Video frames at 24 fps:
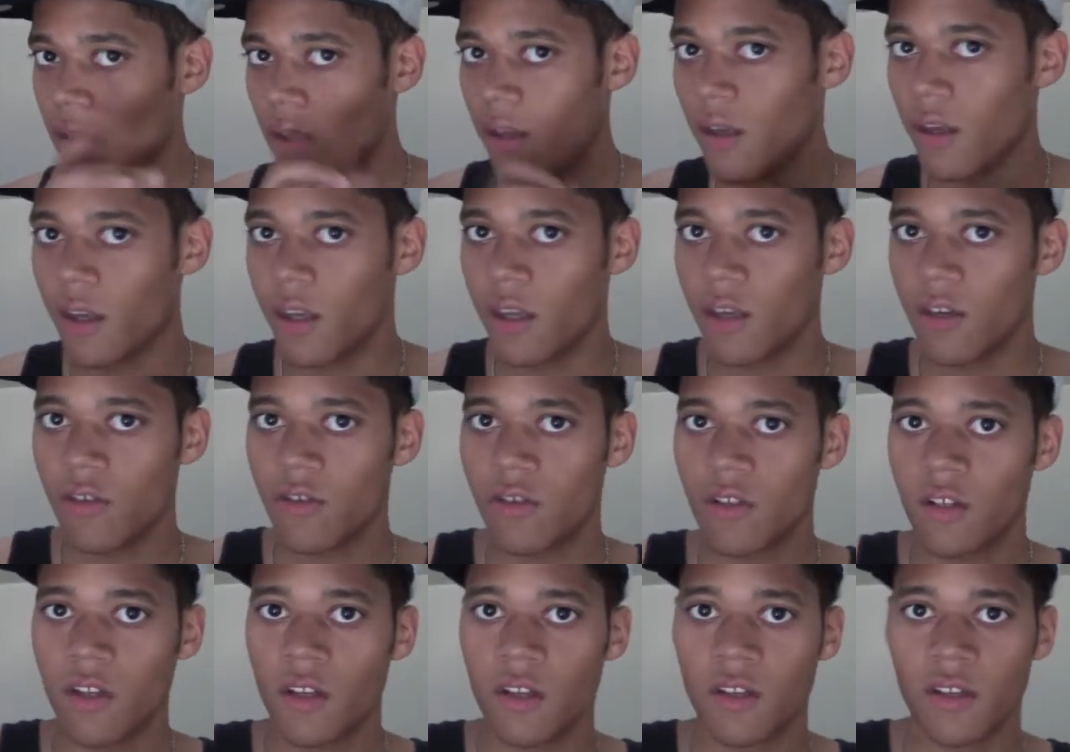And
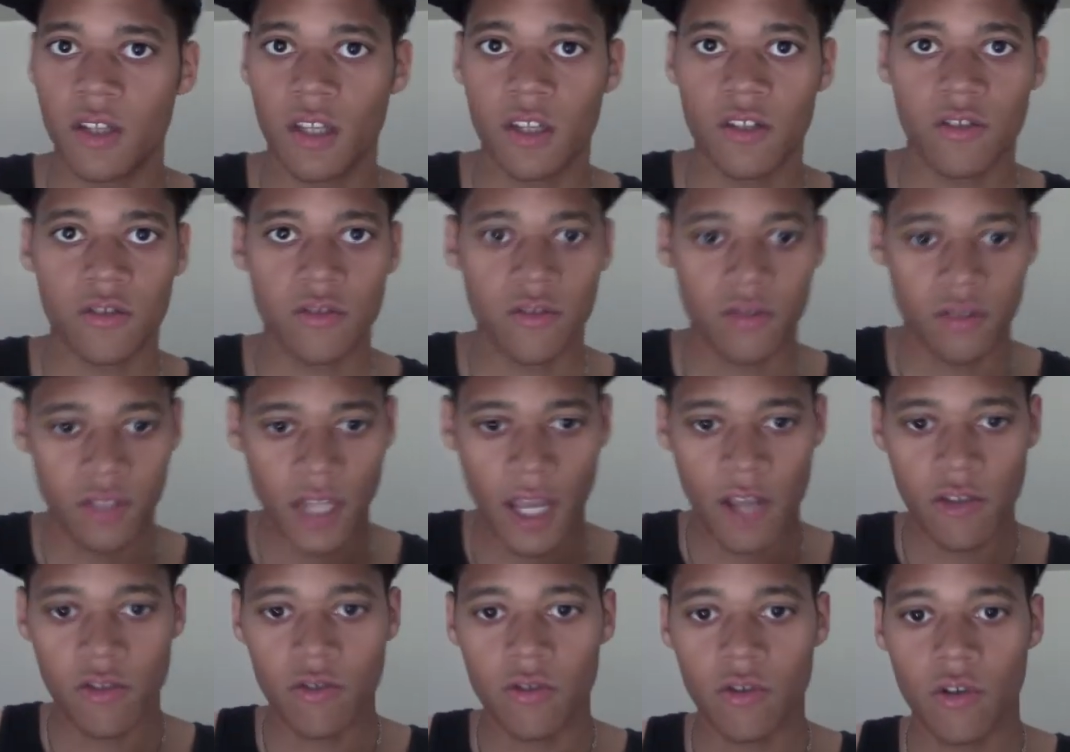here's another thing.
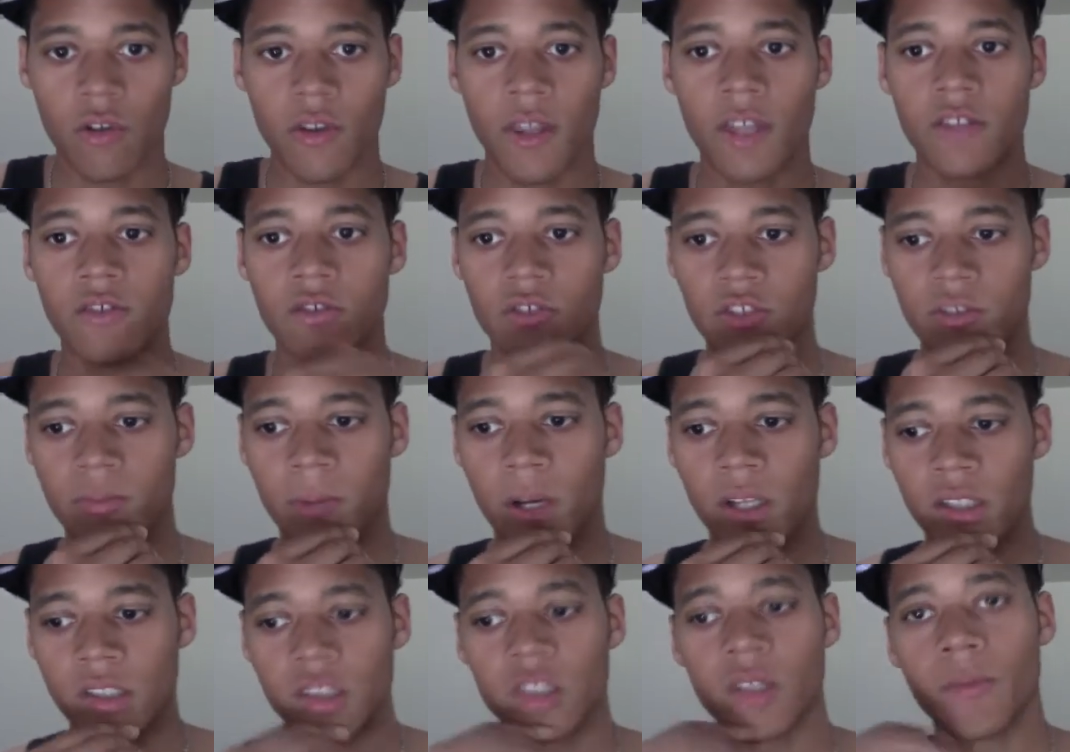Now you know that your
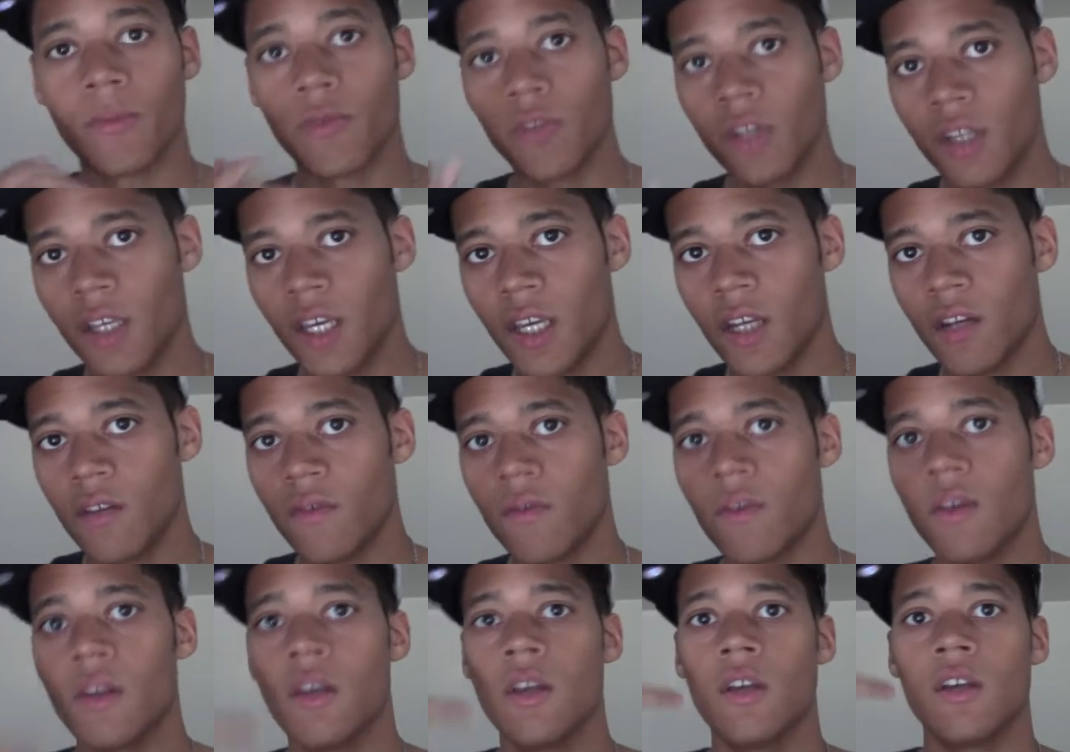spouse is
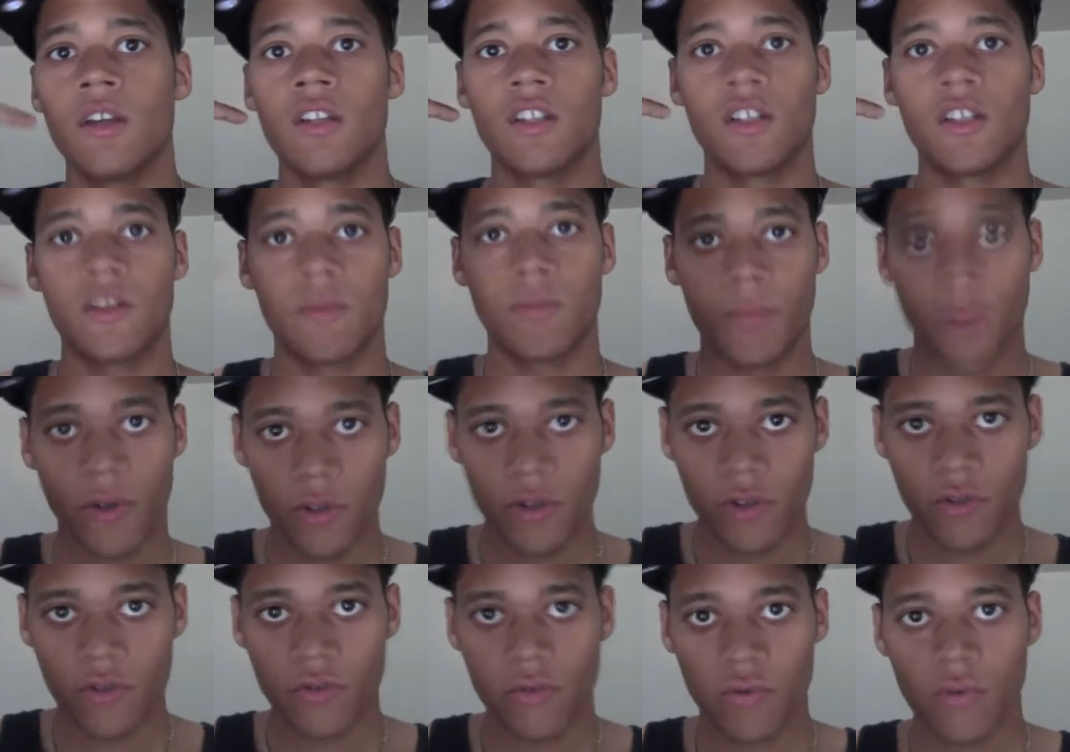communicative,
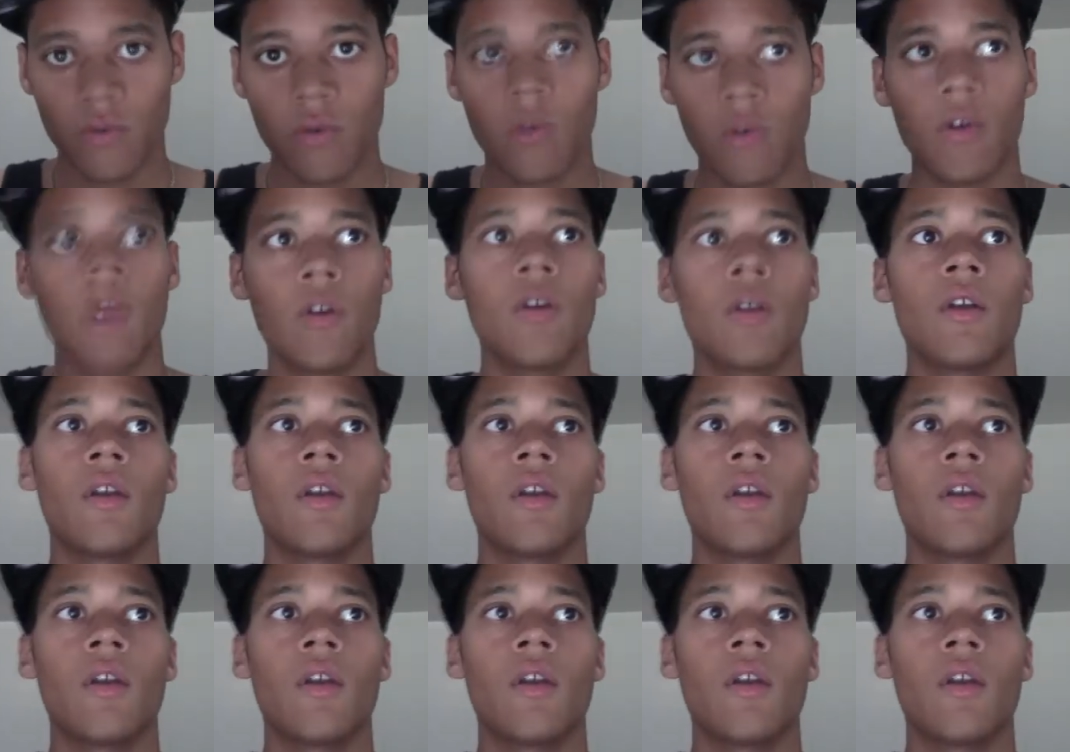spiritual,